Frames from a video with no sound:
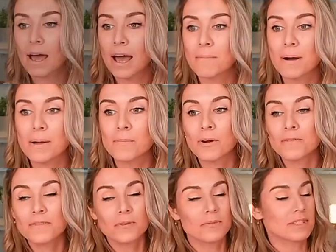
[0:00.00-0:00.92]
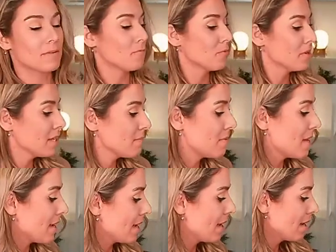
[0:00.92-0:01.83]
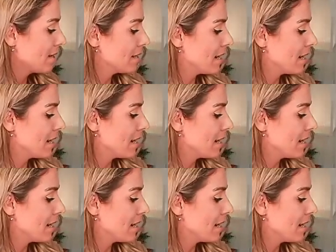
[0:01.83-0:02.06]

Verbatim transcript: uh, my boyfriend was a really big